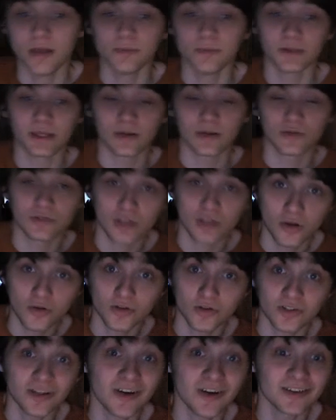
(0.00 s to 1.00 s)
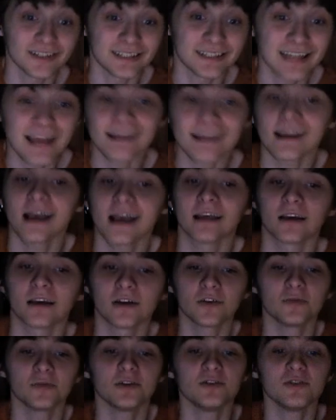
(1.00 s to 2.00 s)
But those tokens can't attack and
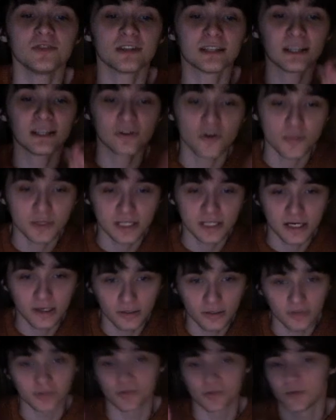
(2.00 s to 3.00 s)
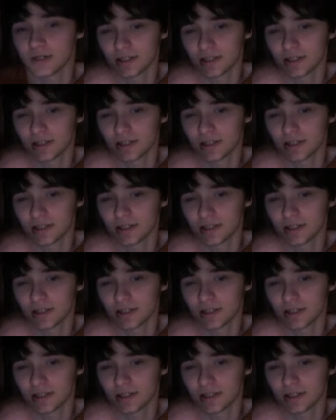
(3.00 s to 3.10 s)
cannot be used as synchro materials,